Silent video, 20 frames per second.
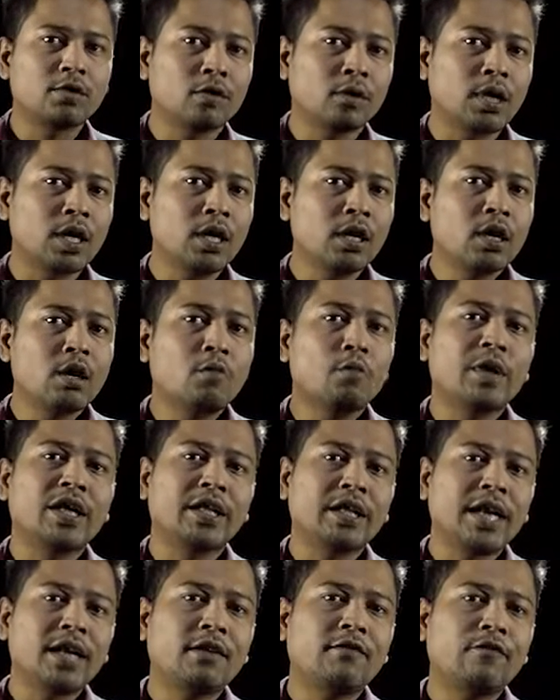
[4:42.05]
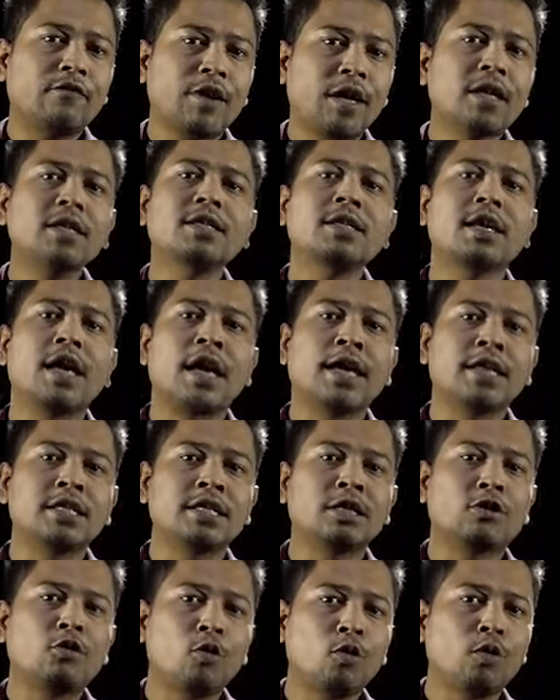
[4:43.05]
Okay, but that phase is
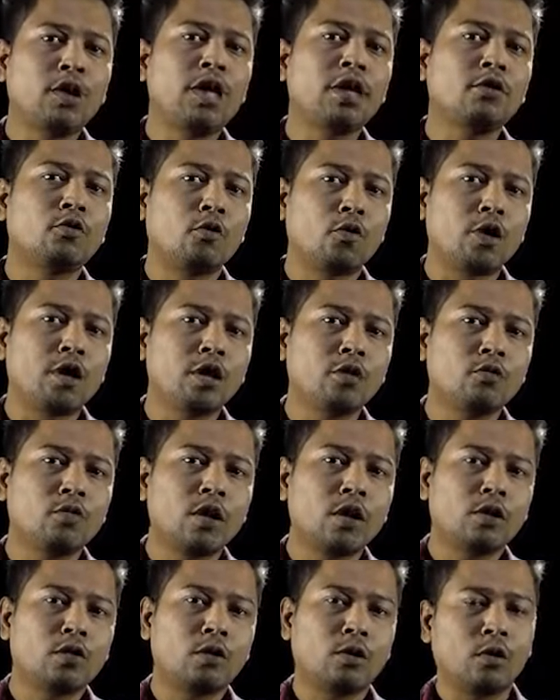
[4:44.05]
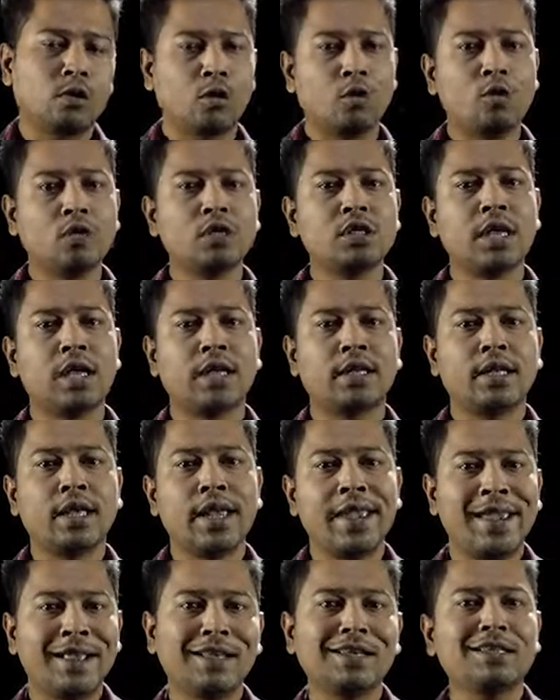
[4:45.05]
slowly drawing to a close, and the
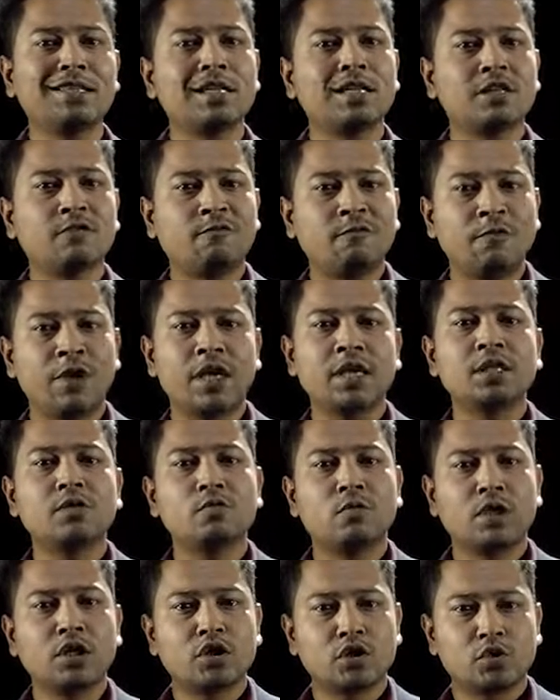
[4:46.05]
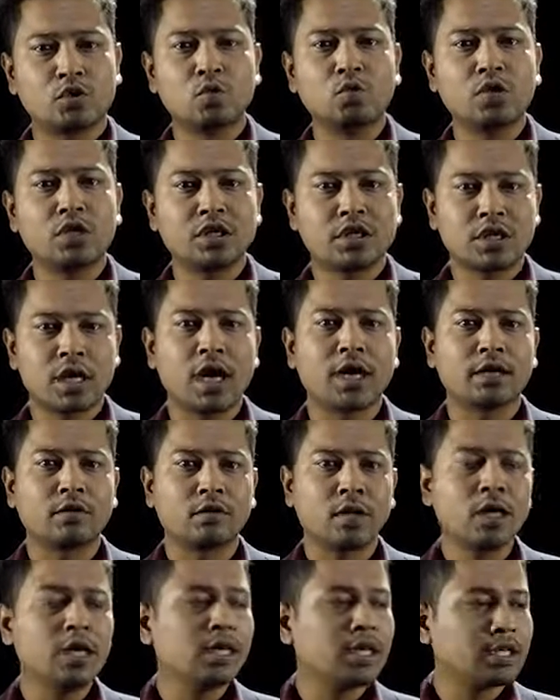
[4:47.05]
Anglicist phase will soon start.
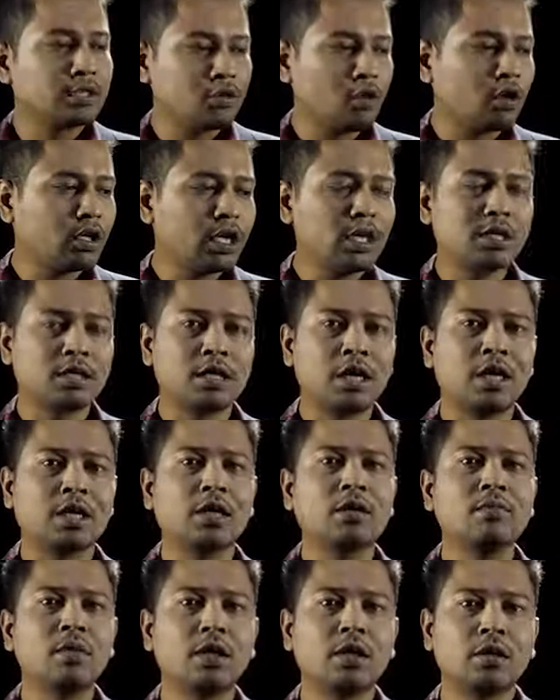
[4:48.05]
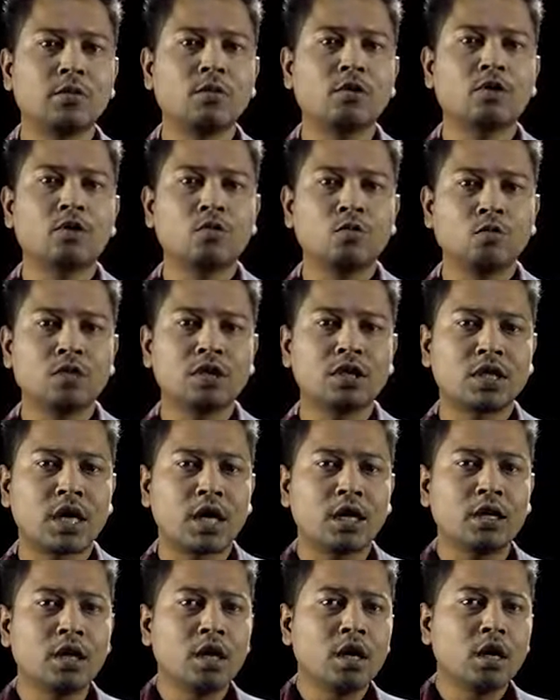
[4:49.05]
Okay, it has not yet started, but it will soon
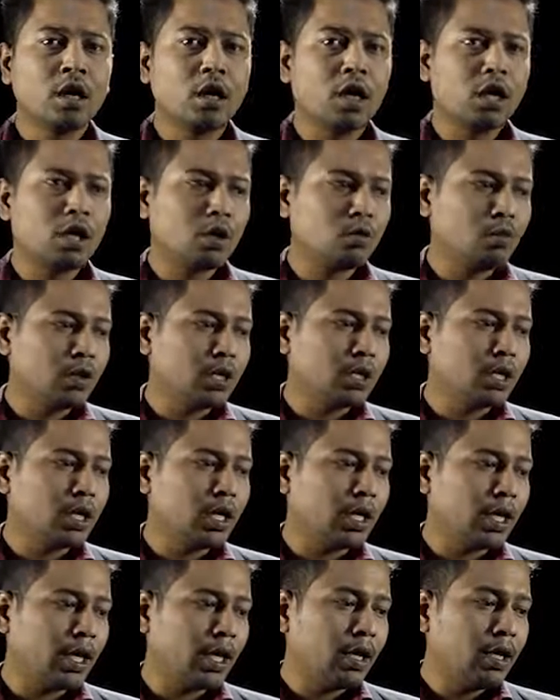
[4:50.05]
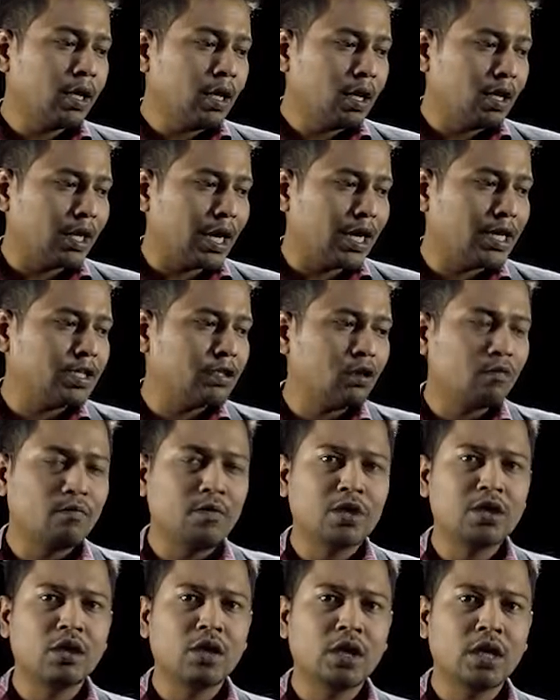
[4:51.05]
start with the rise of
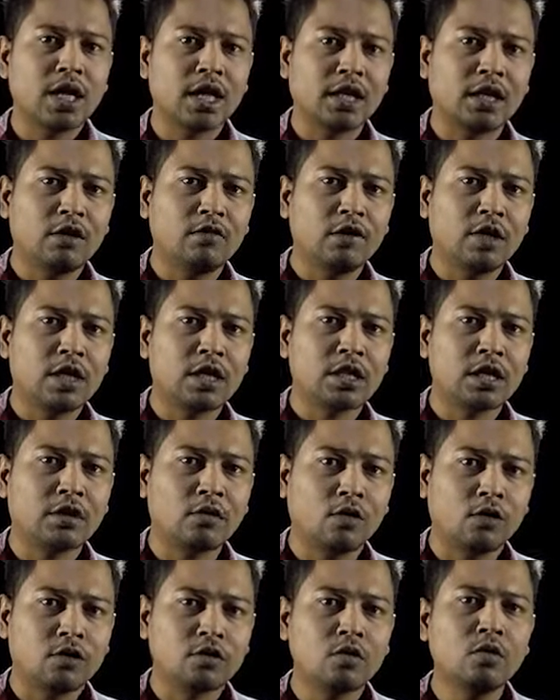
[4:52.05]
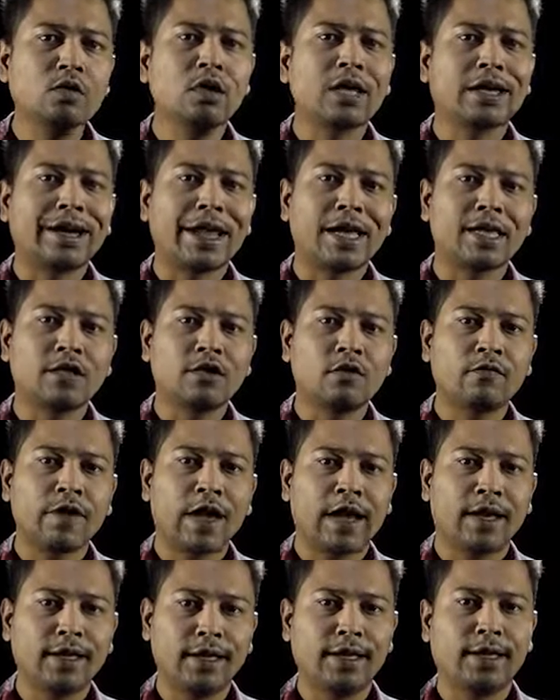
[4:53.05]
missionary activities and also the rise of
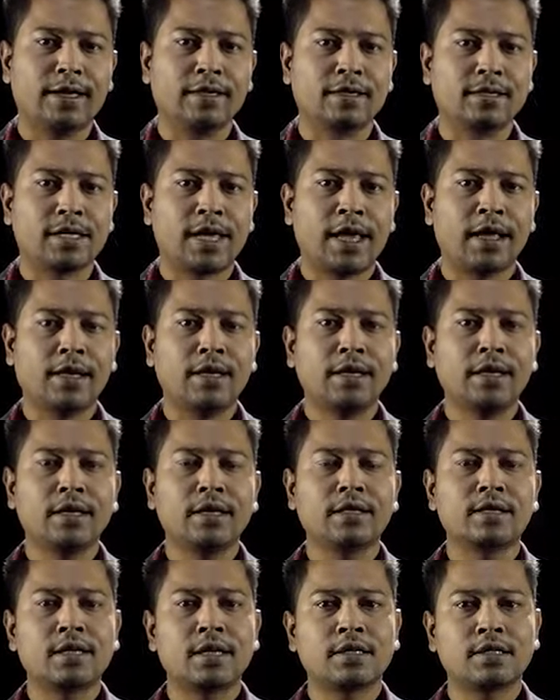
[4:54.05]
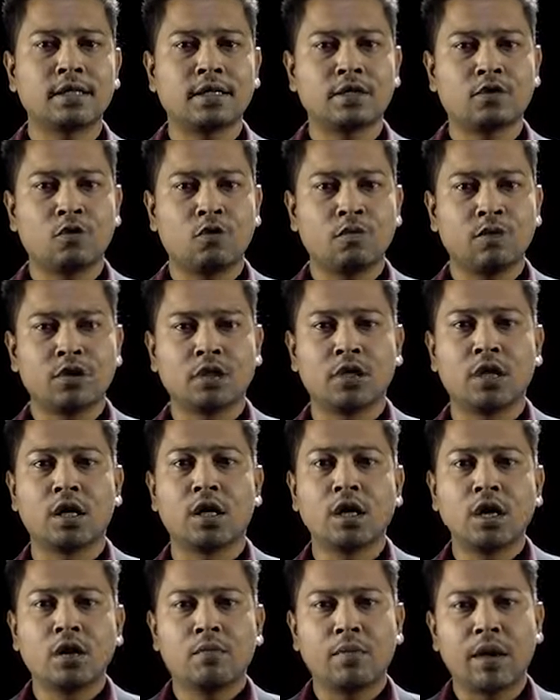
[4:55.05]
Anglicans such as Thomas
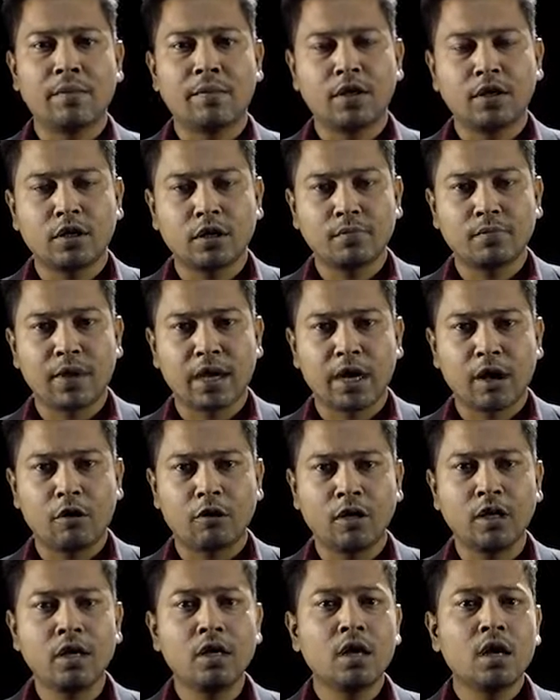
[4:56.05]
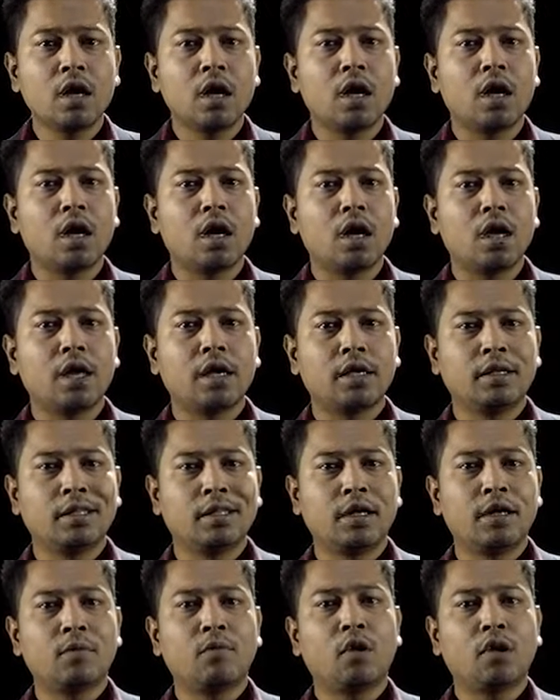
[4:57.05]
Babington Macaulay in
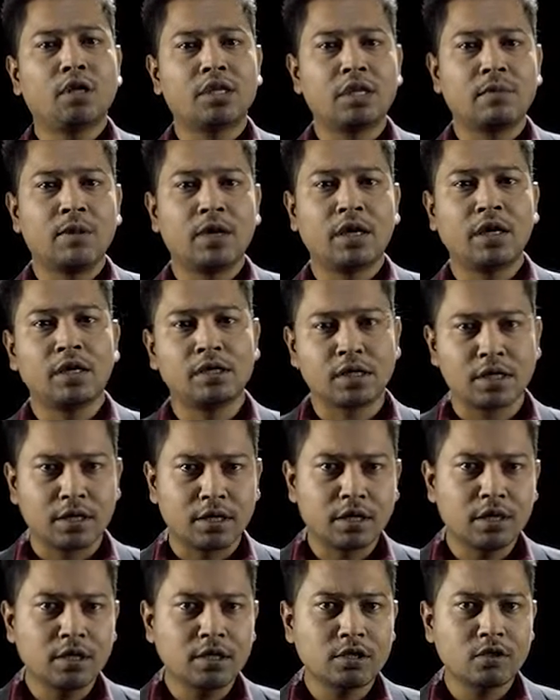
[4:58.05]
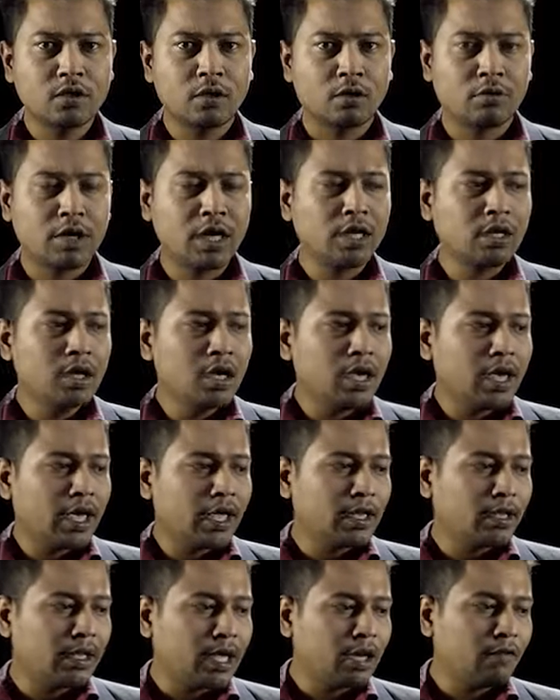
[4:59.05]
the policy making circles. All right,
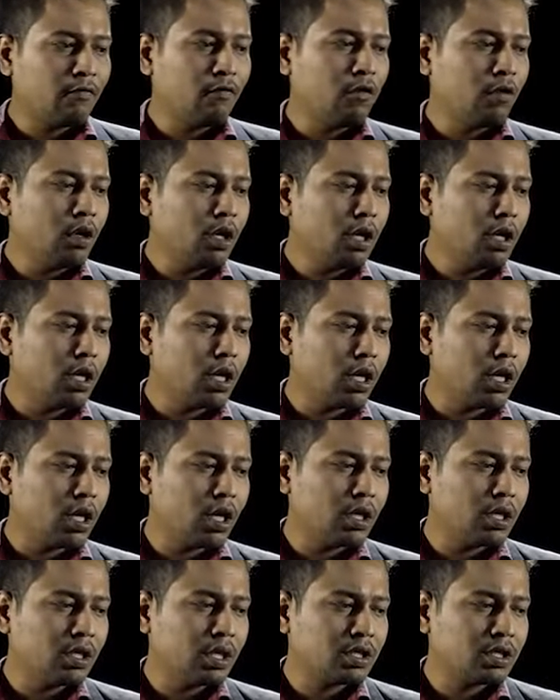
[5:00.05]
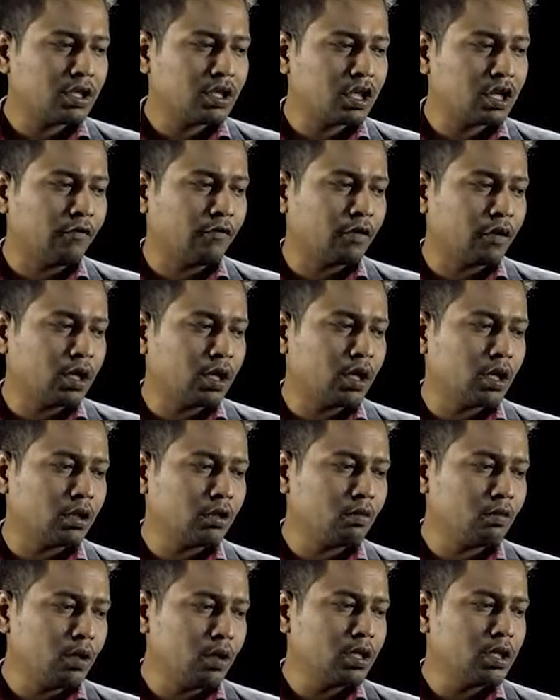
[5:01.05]
and therefore this shift
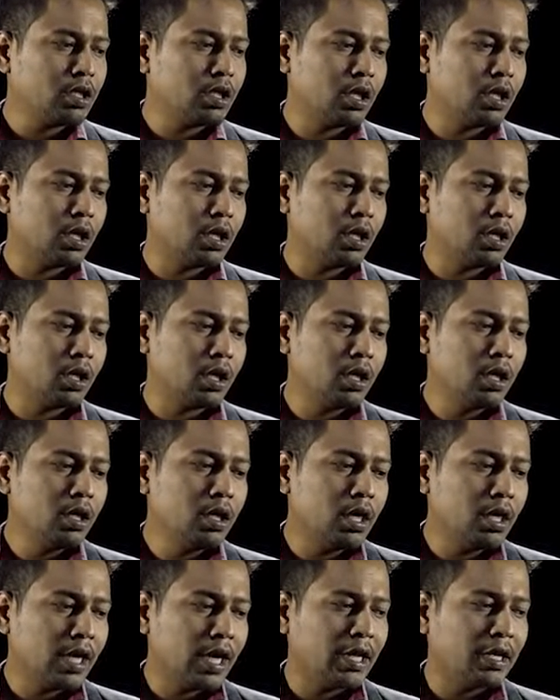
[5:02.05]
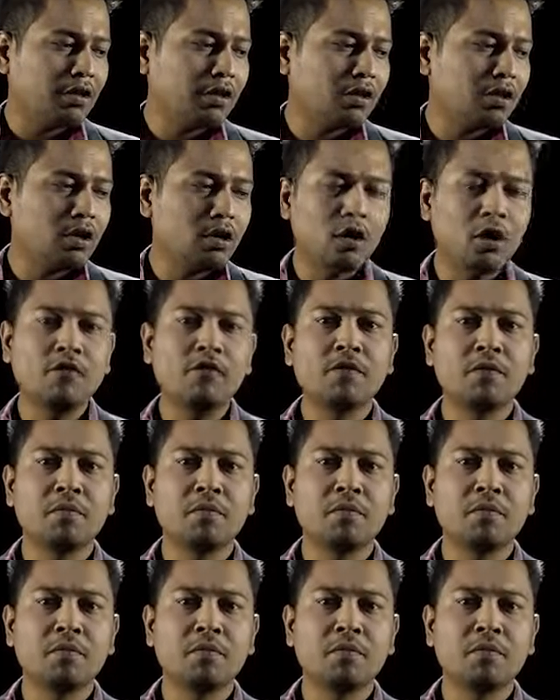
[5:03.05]
towards the entry of